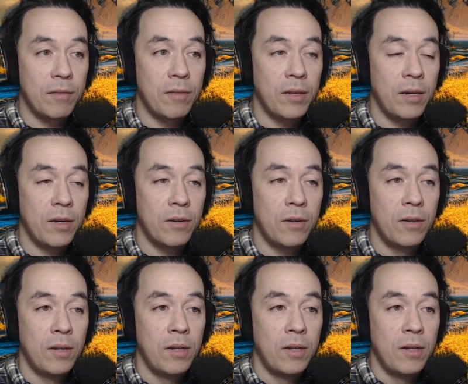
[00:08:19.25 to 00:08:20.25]
there
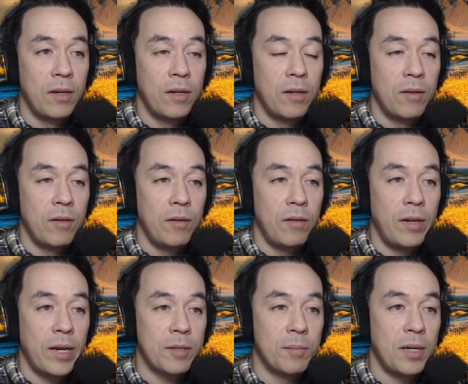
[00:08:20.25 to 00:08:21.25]

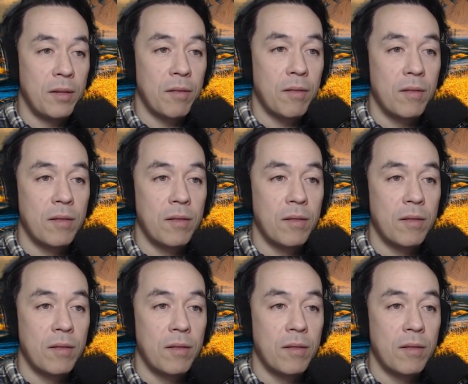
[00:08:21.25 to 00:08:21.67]
next month.